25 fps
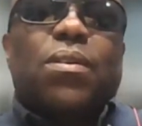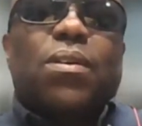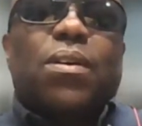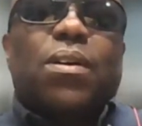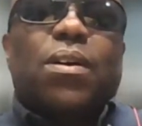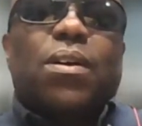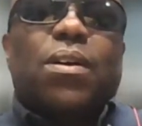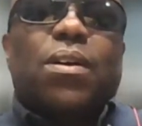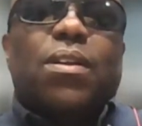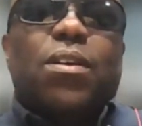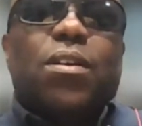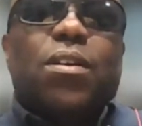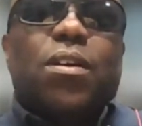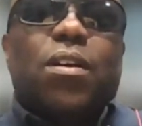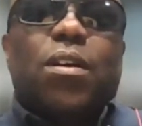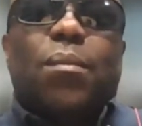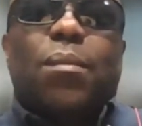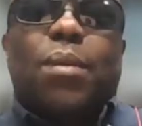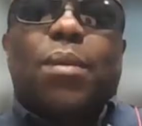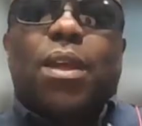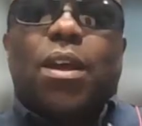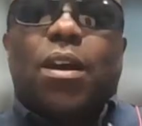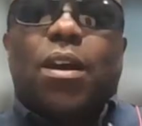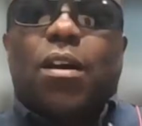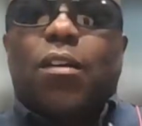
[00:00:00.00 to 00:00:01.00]

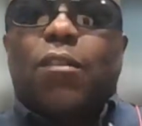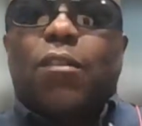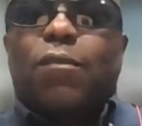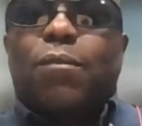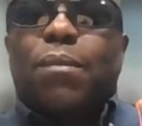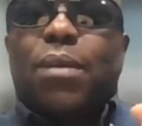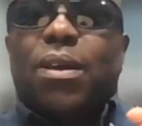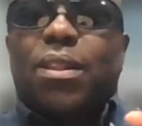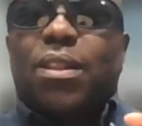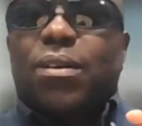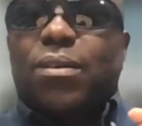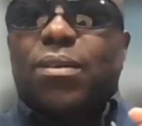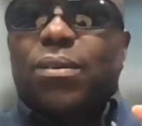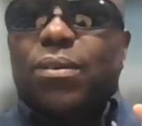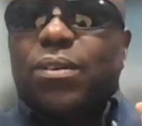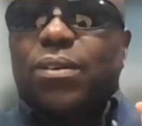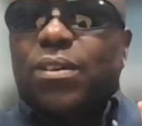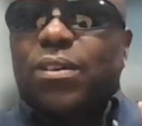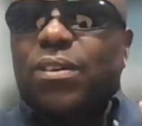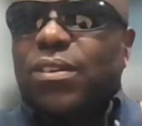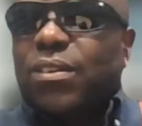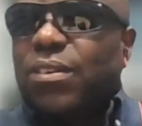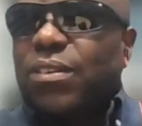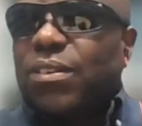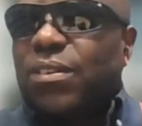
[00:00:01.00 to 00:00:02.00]
economy of motherhood.
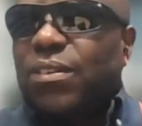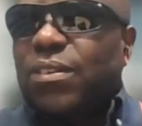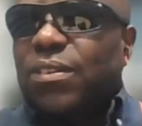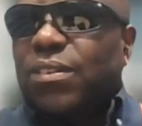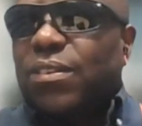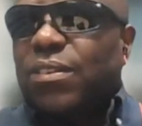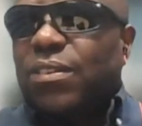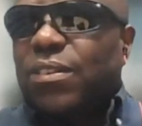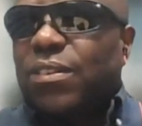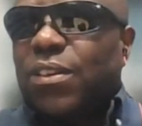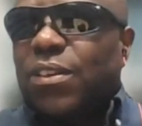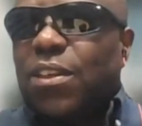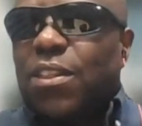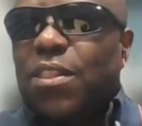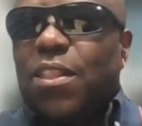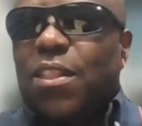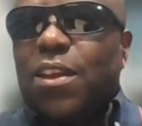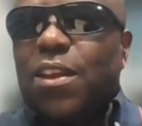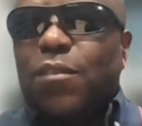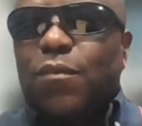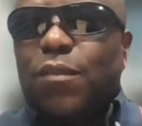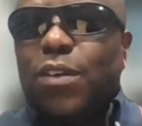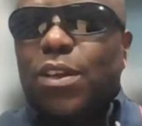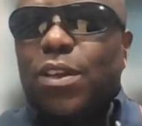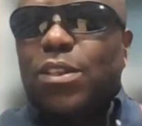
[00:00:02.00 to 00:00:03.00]
The
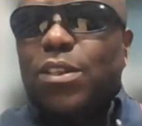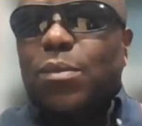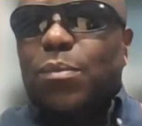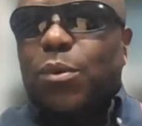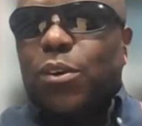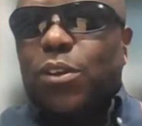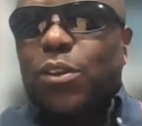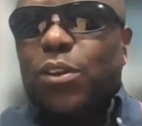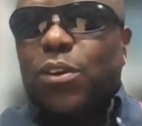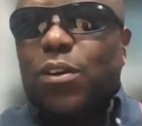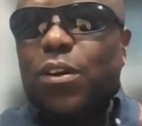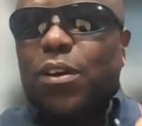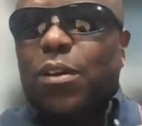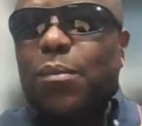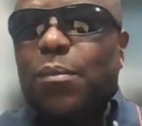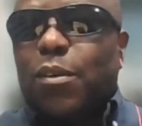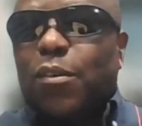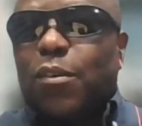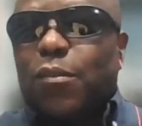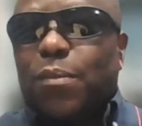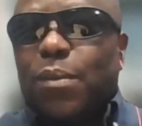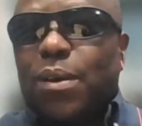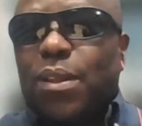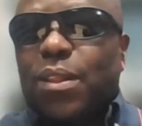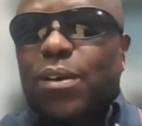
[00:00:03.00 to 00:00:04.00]
invisible economy
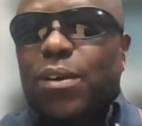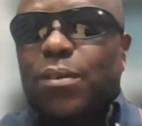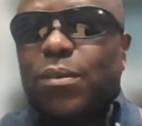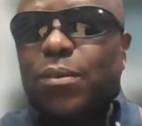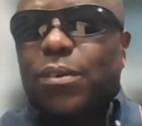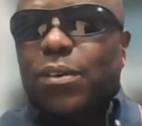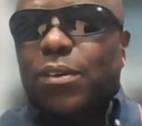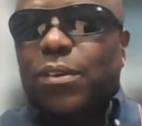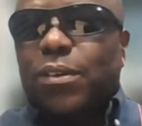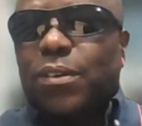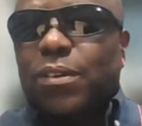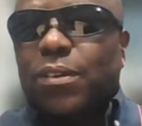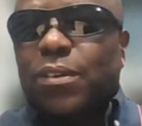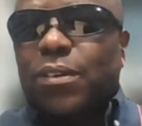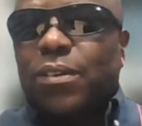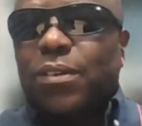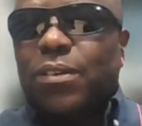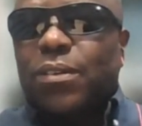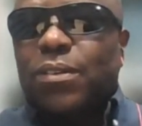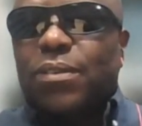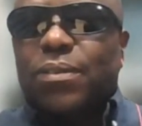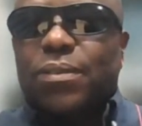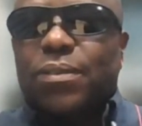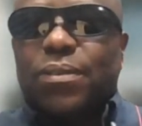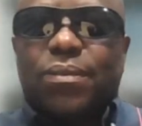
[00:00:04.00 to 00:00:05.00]
of motherhood.
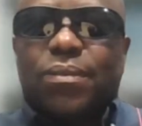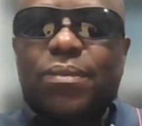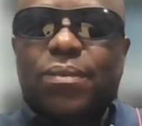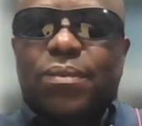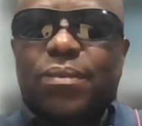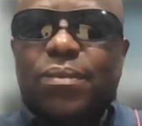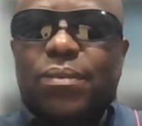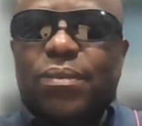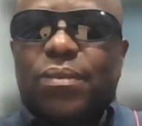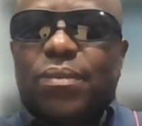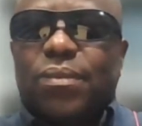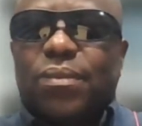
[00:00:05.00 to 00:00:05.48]
Mhm.